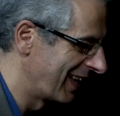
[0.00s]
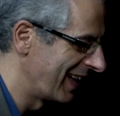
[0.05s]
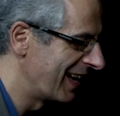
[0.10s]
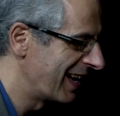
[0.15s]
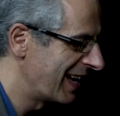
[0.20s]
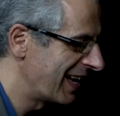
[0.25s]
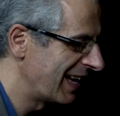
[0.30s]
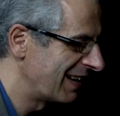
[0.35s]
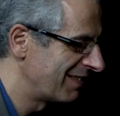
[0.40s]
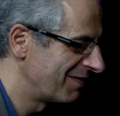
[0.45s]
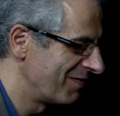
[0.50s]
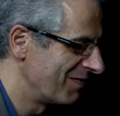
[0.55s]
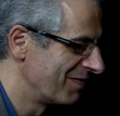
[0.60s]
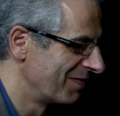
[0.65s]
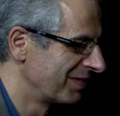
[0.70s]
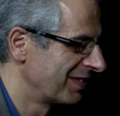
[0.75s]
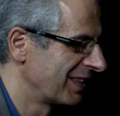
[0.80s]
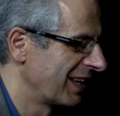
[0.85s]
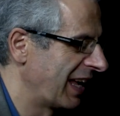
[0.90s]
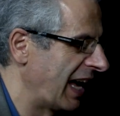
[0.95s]
and
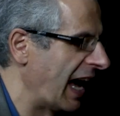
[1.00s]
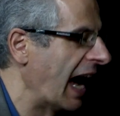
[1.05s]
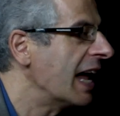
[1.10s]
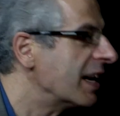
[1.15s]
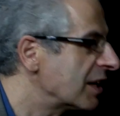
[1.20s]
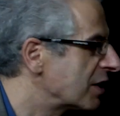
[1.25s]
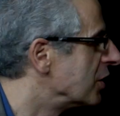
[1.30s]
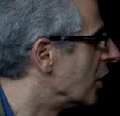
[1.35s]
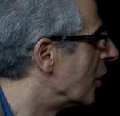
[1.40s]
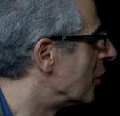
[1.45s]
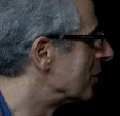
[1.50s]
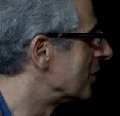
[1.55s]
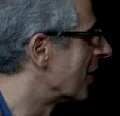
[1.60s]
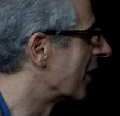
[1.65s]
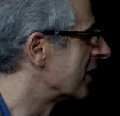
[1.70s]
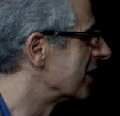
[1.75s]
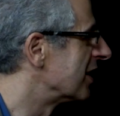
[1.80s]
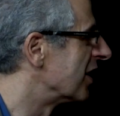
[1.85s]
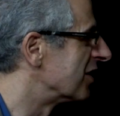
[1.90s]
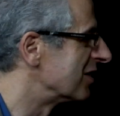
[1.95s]
known
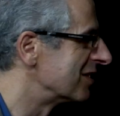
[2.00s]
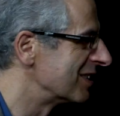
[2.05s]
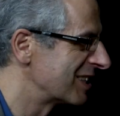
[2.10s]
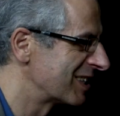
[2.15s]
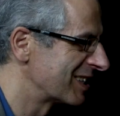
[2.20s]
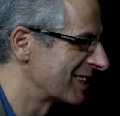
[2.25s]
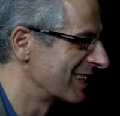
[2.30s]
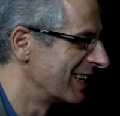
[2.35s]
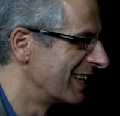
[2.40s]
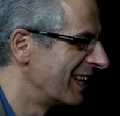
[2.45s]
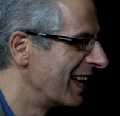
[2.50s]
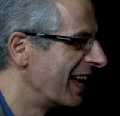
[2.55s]
unknowns.